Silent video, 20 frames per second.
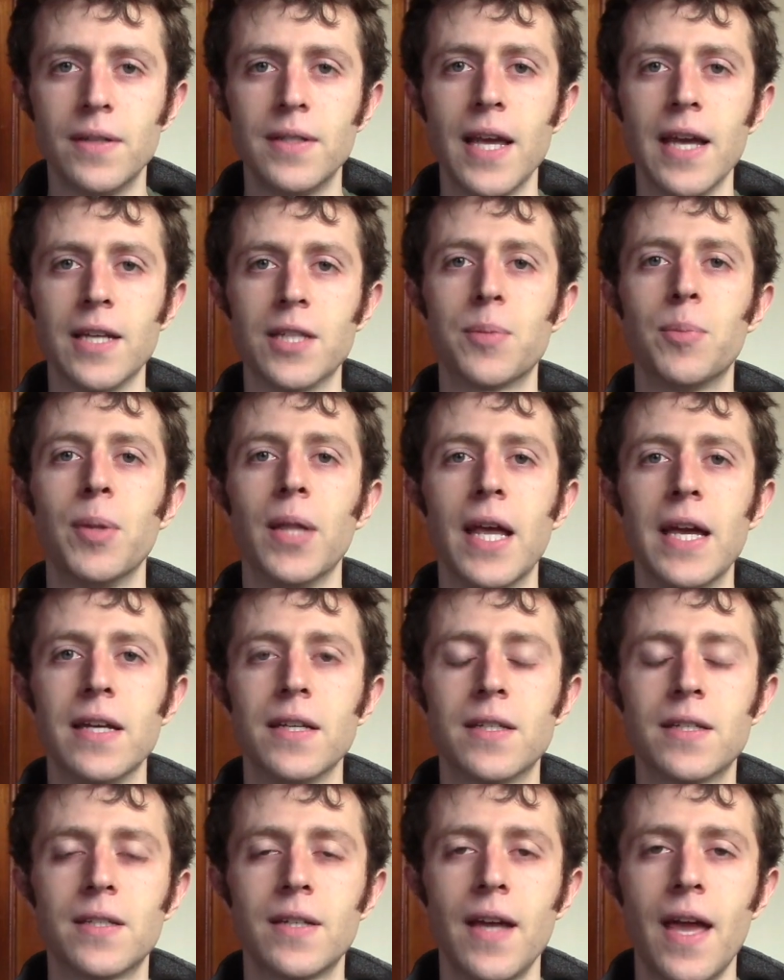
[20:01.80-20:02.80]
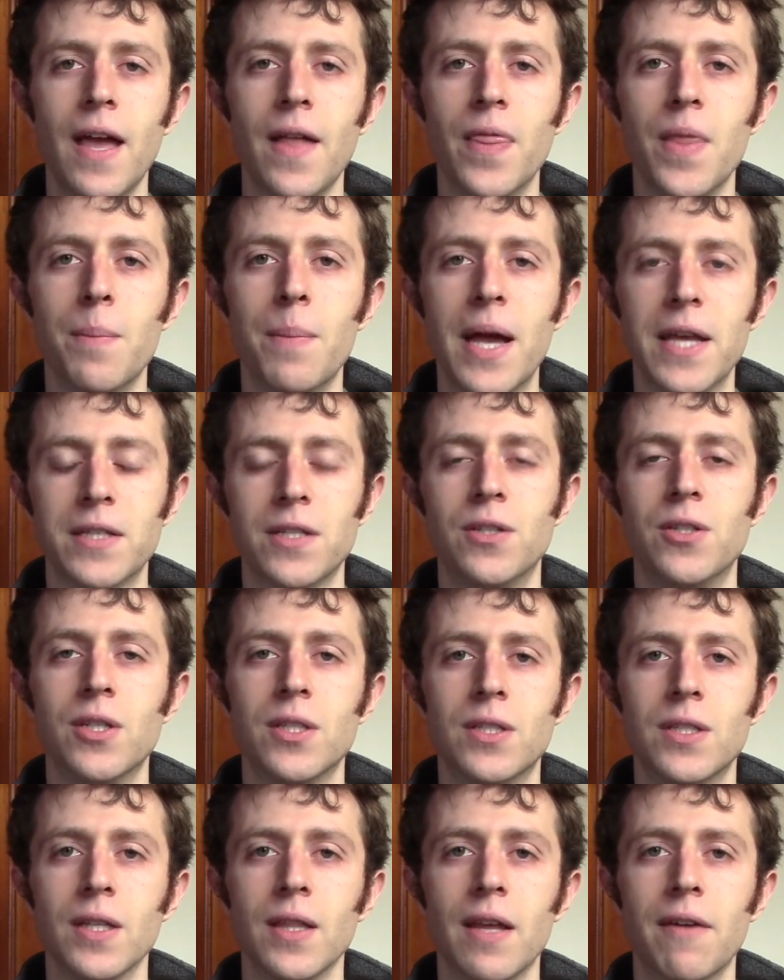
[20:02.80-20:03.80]
takes place and the message
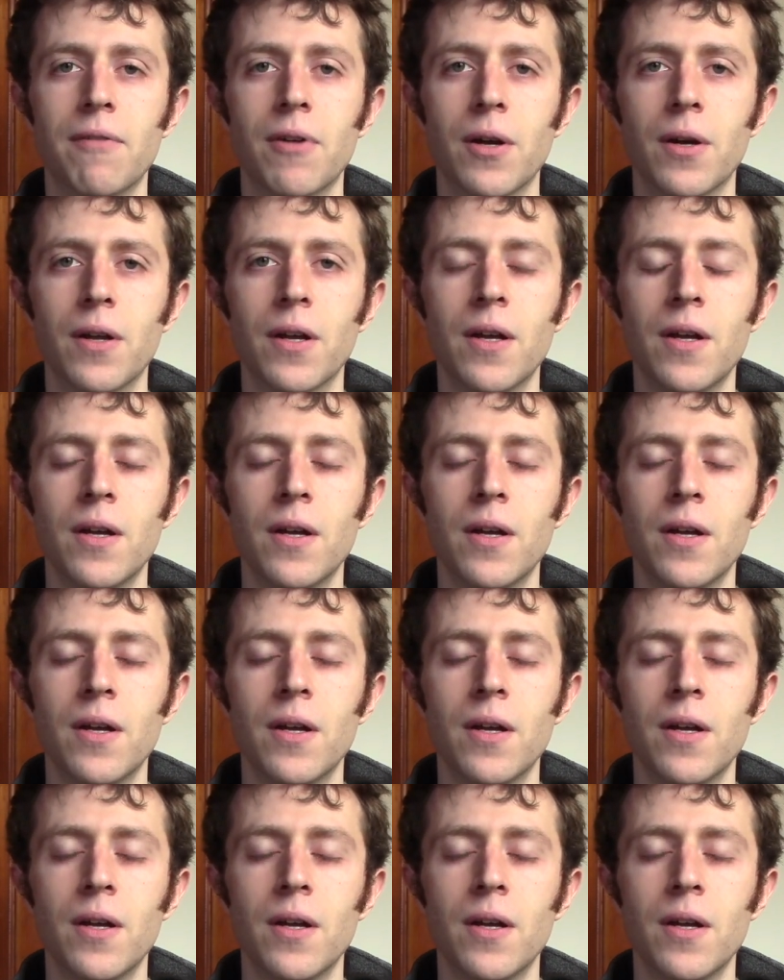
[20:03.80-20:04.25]
is delivered.